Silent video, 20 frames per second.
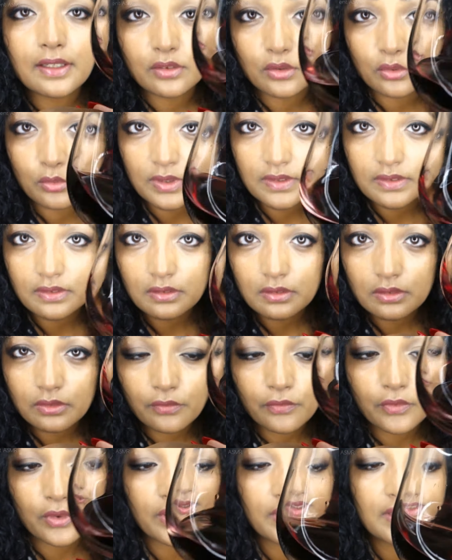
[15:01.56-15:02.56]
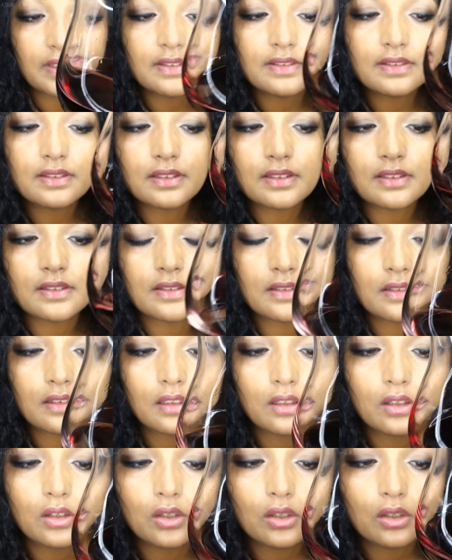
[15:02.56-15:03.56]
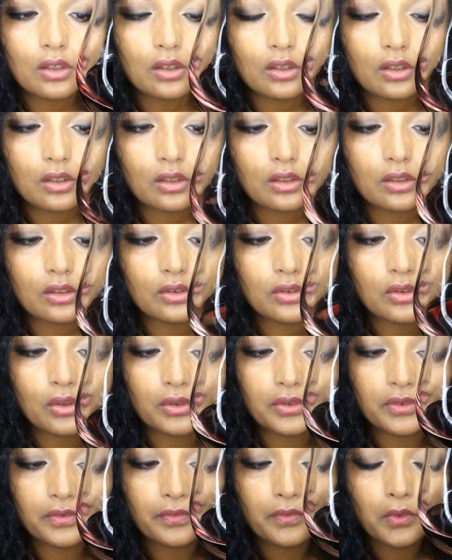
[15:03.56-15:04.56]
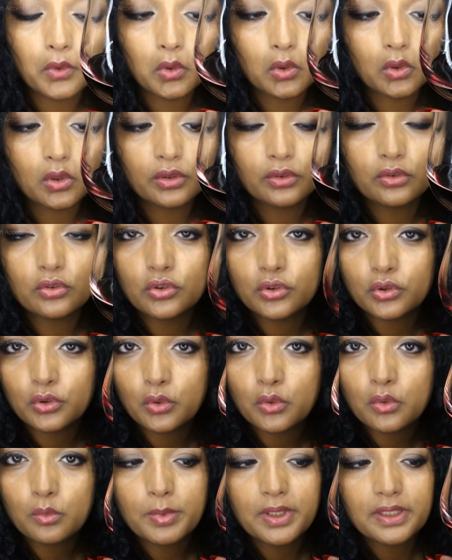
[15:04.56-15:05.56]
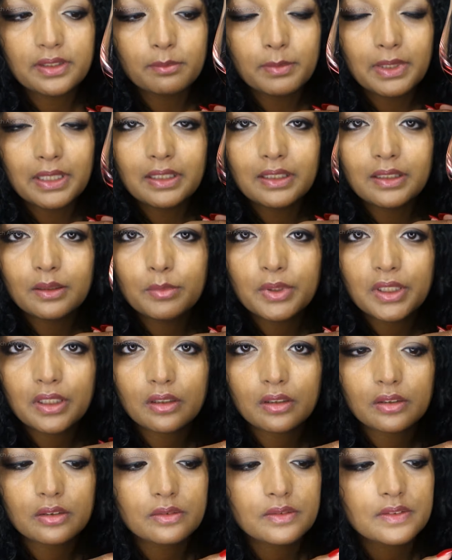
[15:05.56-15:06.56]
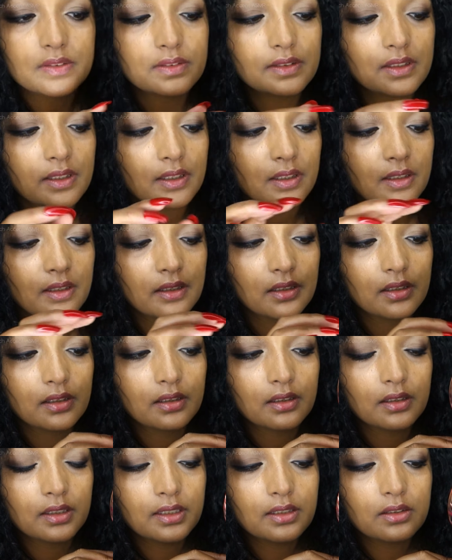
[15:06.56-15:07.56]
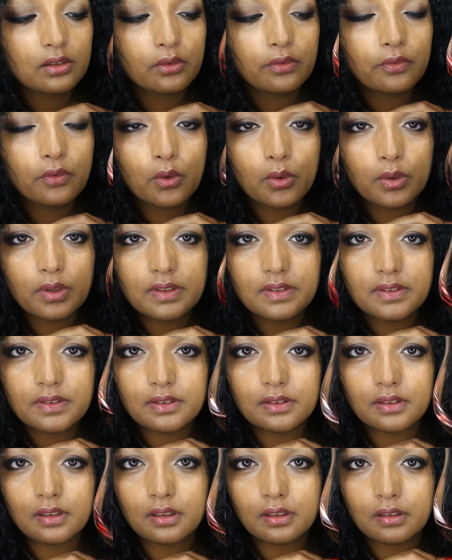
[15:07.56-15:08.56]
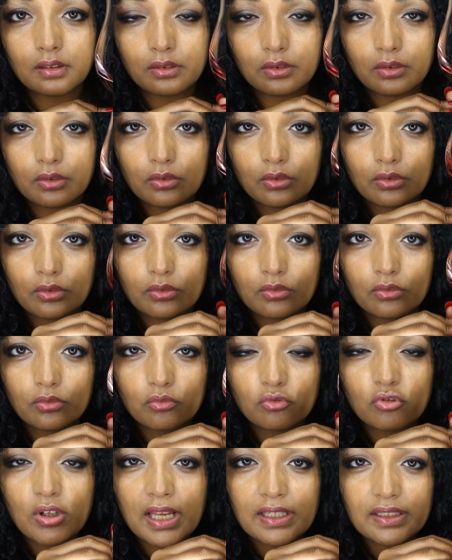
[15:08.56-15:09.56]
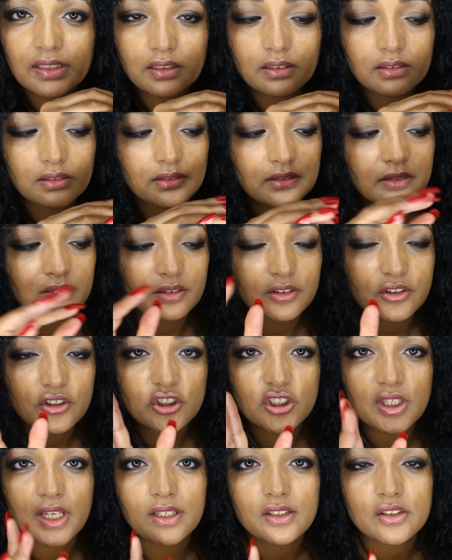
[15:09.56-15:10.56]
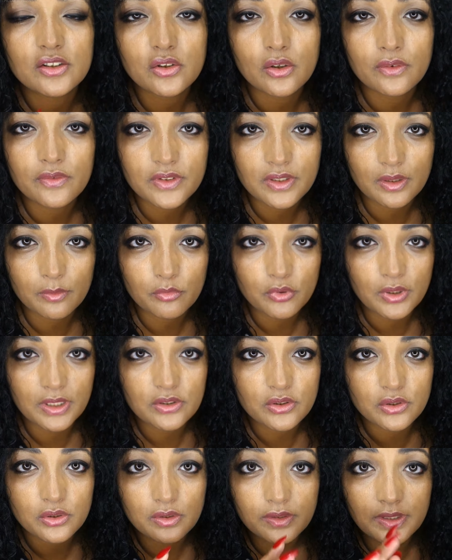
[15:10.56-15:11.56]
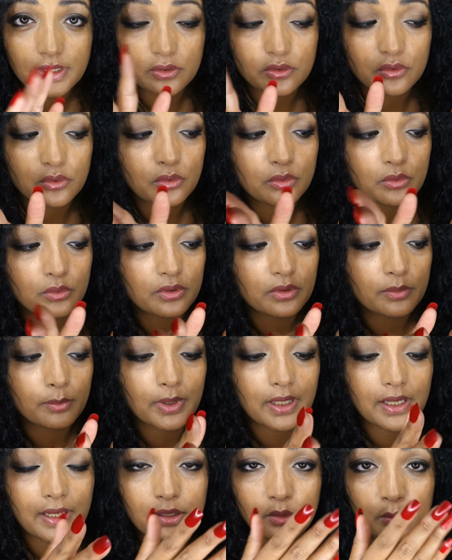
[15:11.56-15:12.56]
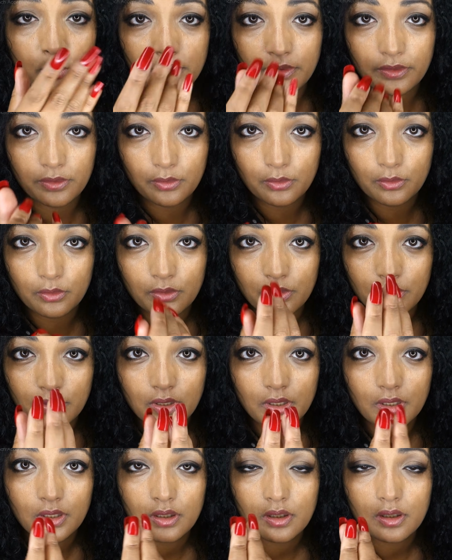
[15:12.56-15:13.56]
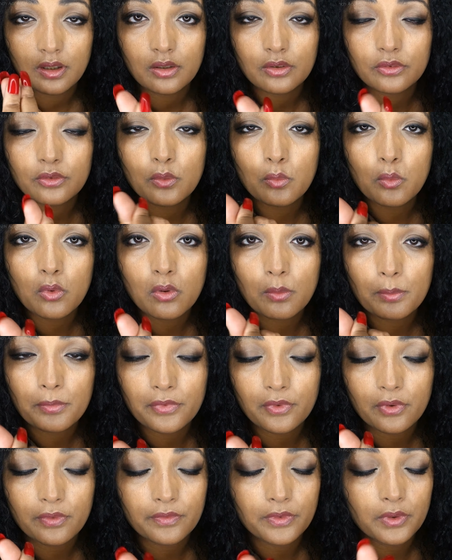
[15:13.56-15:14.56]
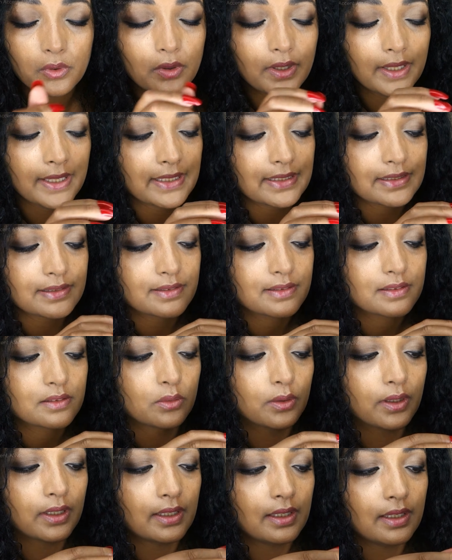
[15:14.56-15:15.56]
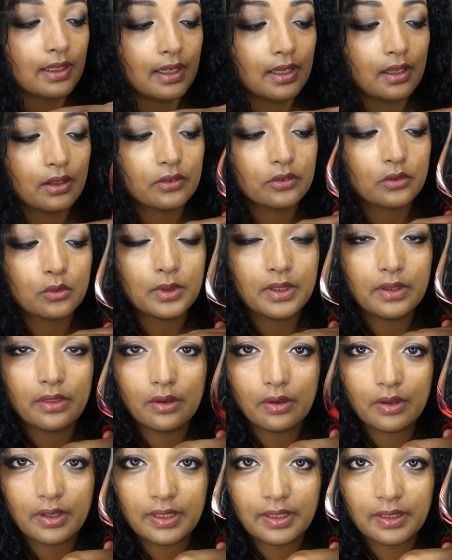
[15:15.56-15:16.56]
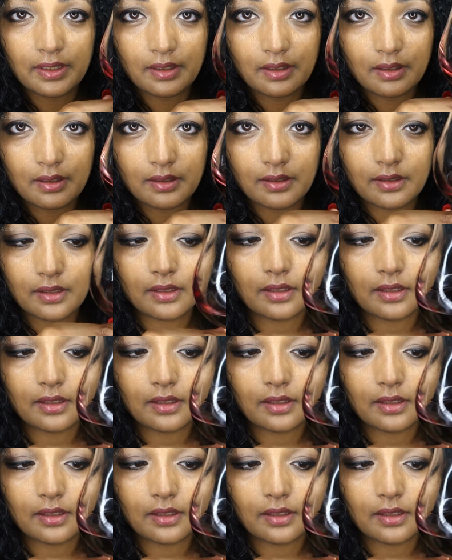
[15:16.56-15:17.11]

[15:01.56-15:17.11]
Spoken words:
and the reason for this is not for the show, but mainly because it avoids a radical change of temperature that you could apply with the warmth of your hands. Okay, so either here